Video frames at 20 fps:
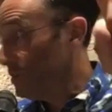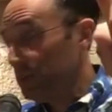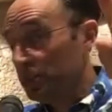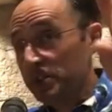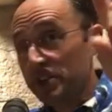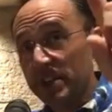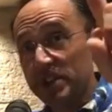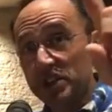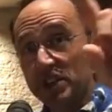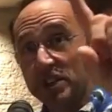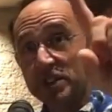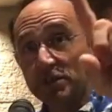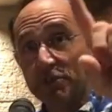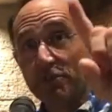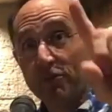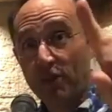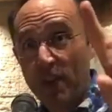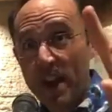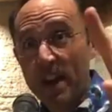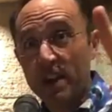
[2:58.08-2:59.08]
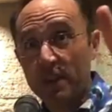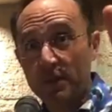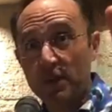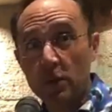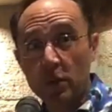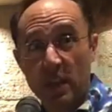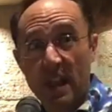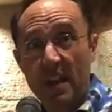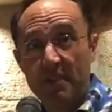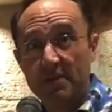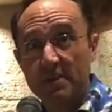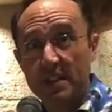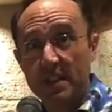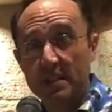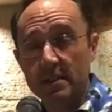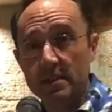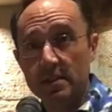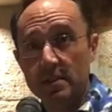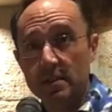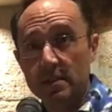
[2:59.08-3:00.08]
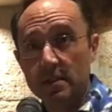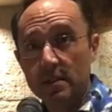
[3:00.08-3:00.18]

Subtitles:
tradition is afraid of you lefties.